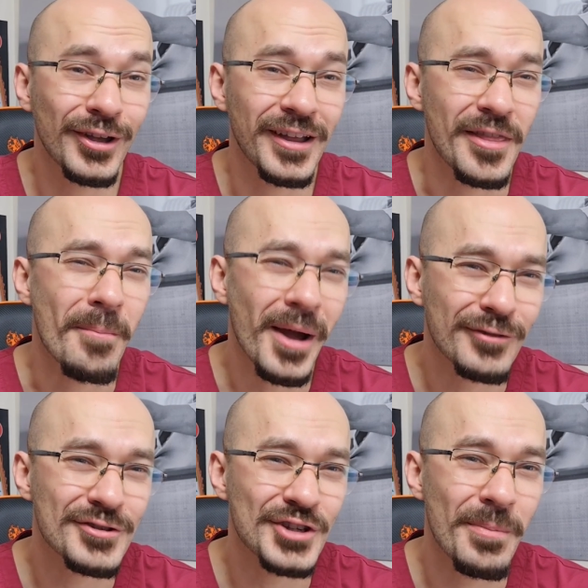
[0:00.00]
we're looking at the
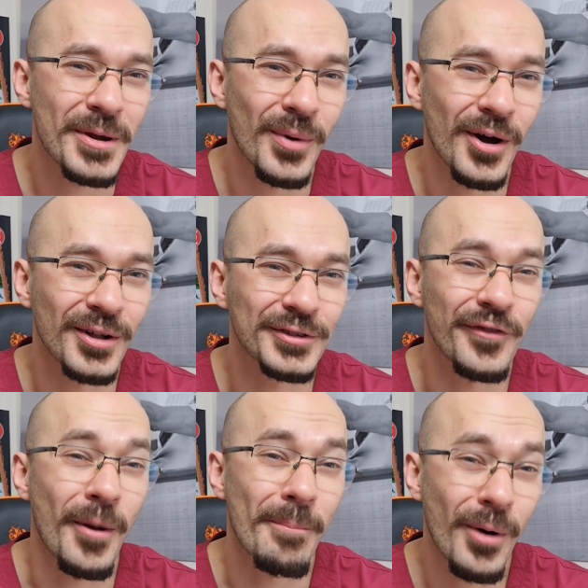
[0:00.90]
microscopic world
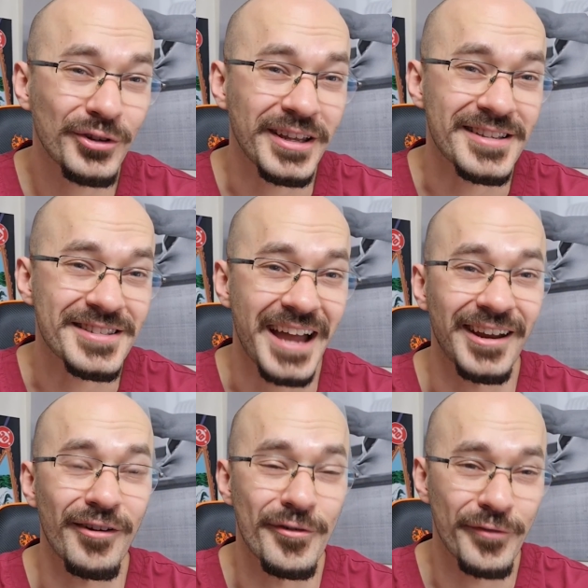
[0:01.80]
of our bodies
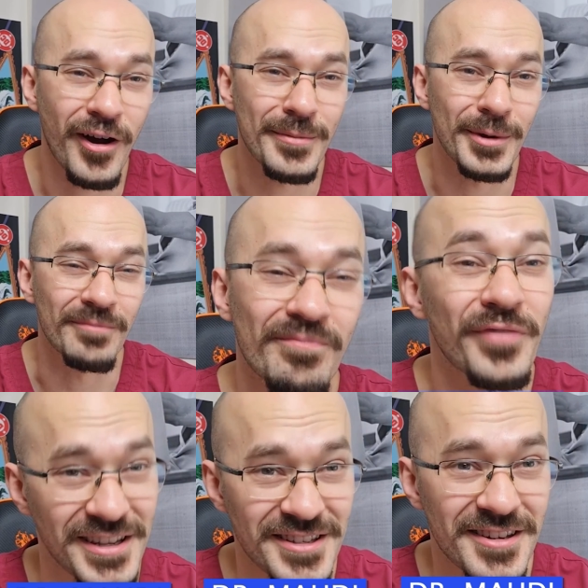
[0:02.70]
and our environment,
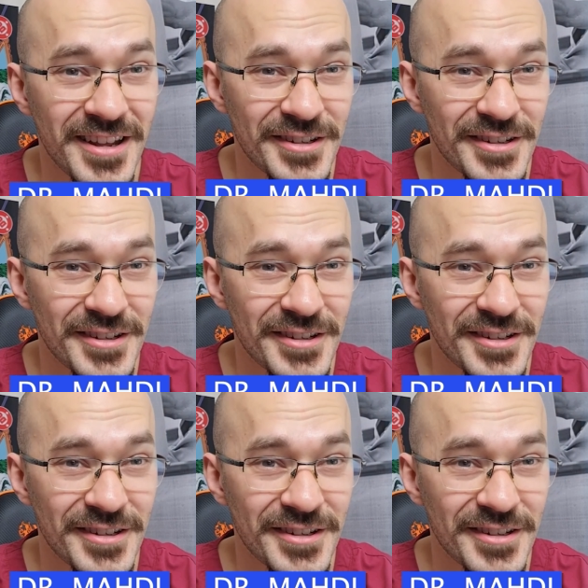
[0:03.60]
thanks to